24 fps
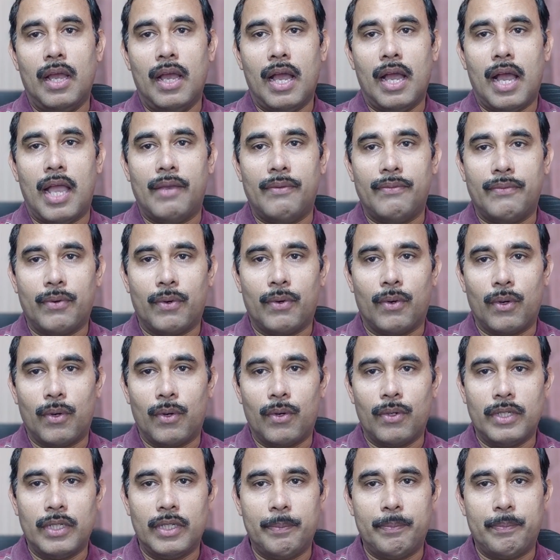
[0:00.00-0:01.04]
I
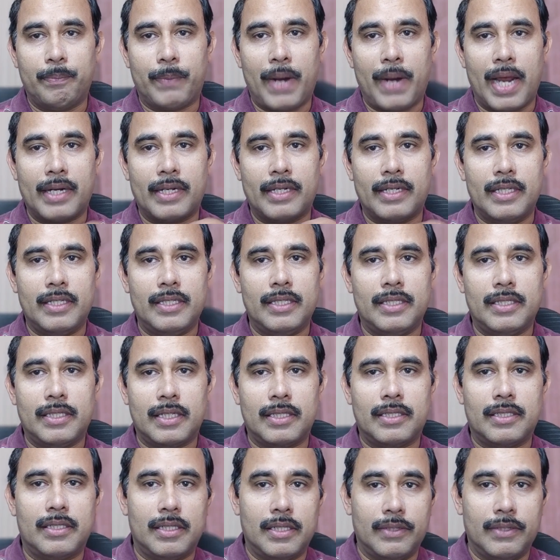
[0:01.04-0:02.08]
followed the practice
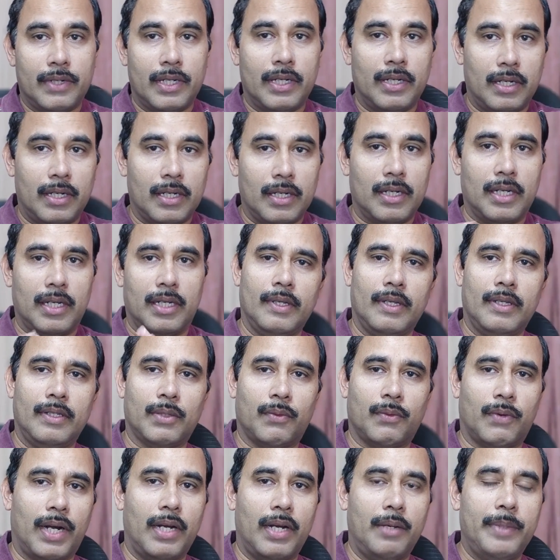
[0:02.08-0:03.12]
test driven learning. So
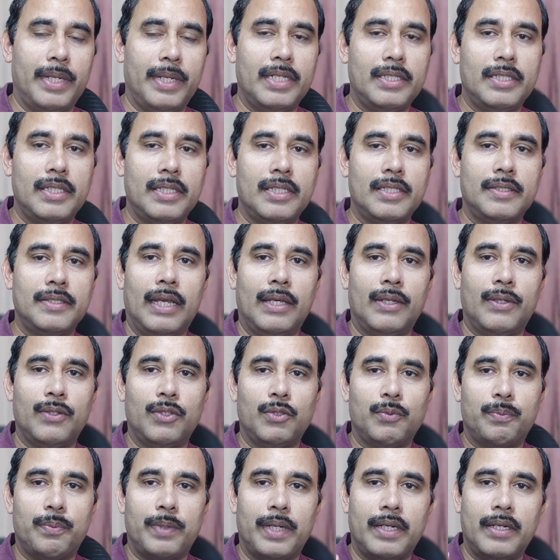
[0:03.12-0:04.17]
what it means is you
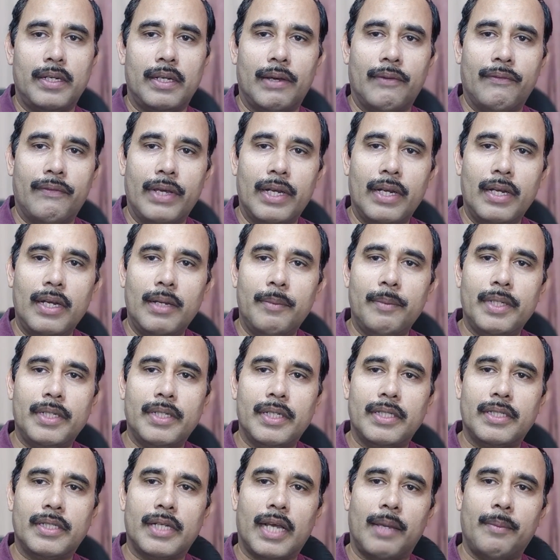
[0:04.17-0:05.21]
spend very
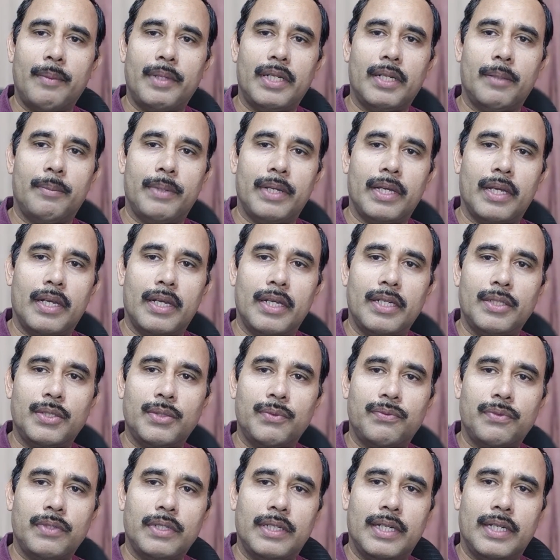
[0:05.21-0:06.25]
limited time in the beginning
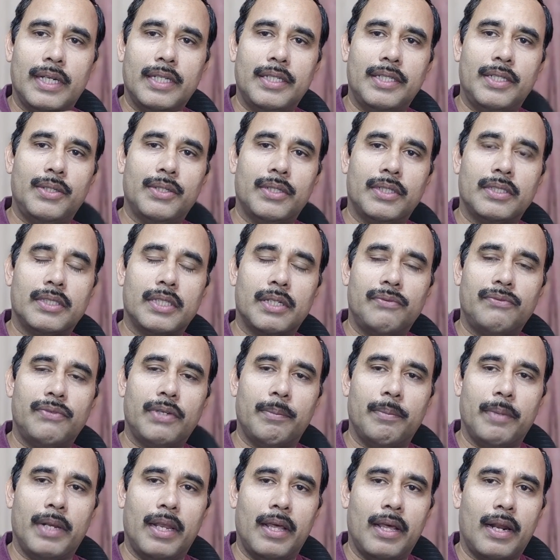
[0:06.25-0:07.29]
to get yourself
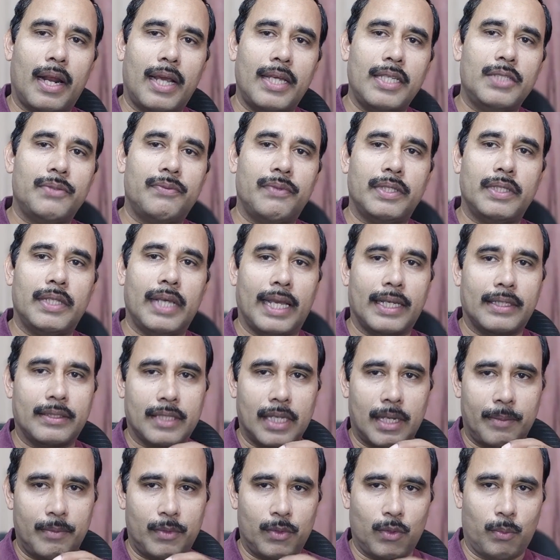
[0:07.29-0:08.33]
familiarized with the
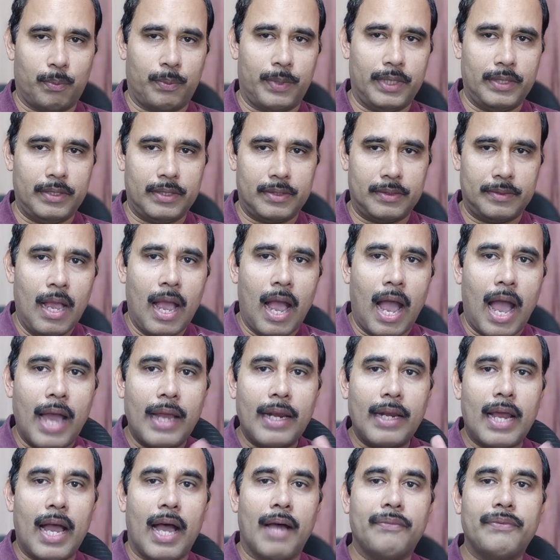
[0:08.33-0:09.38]
exam topics. And
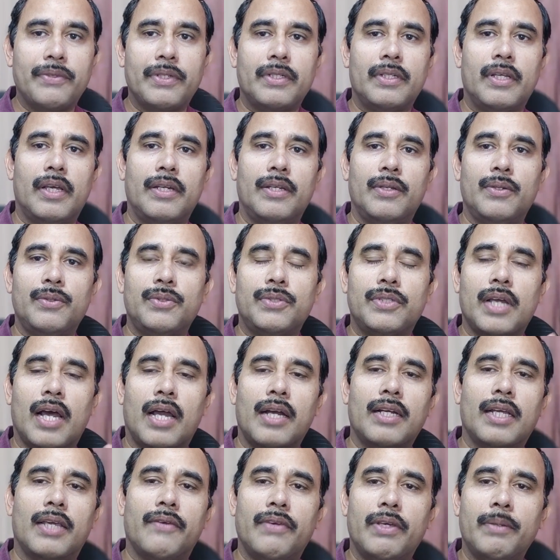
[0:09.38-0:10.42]
after that you start
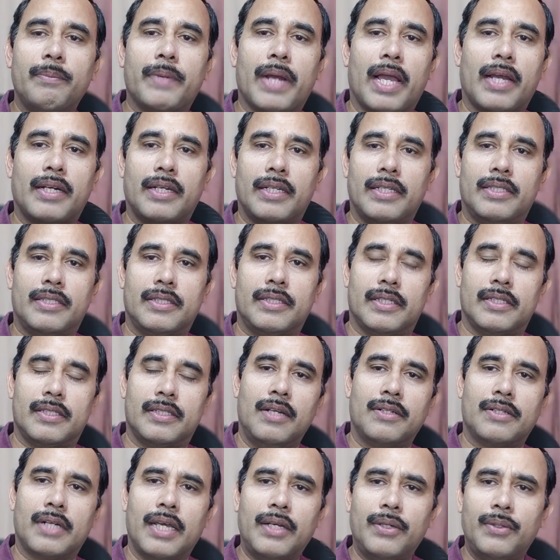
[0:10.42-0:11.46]
giving practice tests.
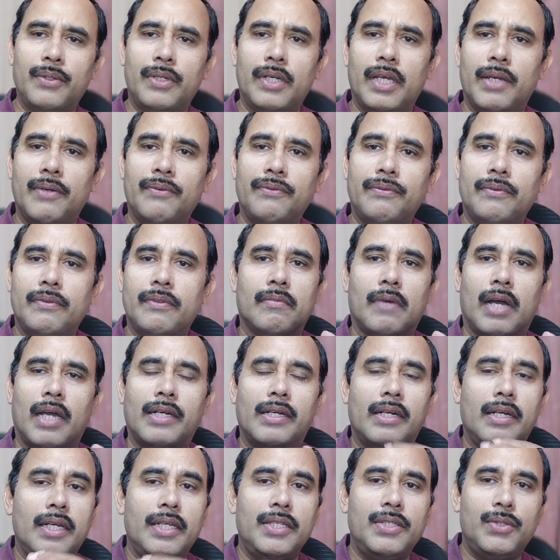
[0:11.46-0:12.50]
Try to give at
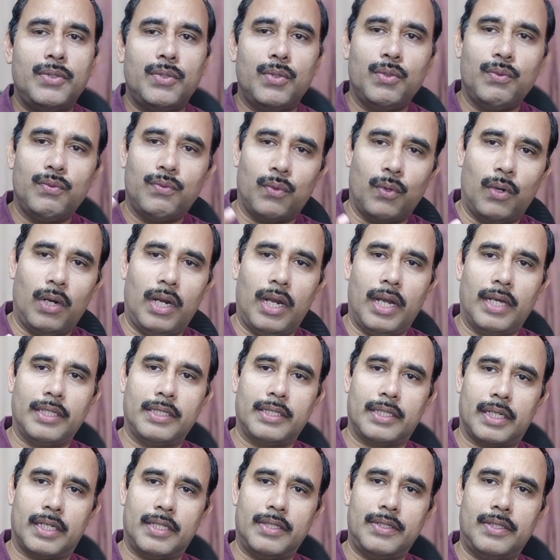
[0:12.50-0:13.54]
least 2 full length
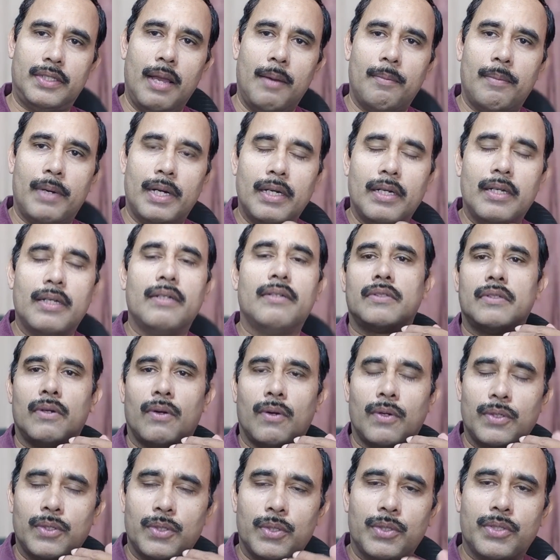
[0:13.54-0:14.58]
tests, but
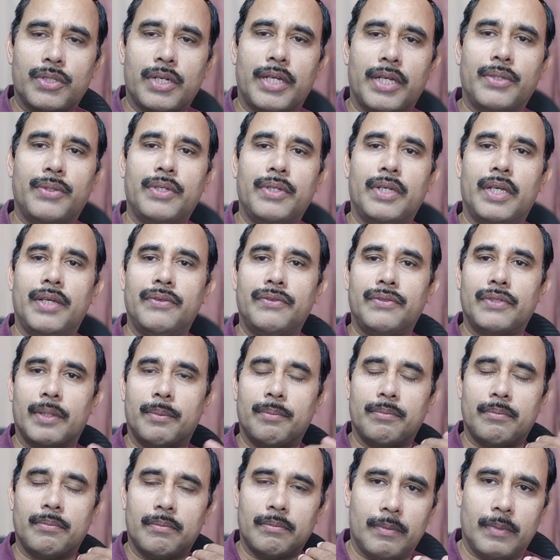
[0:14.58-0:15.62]
also try to give some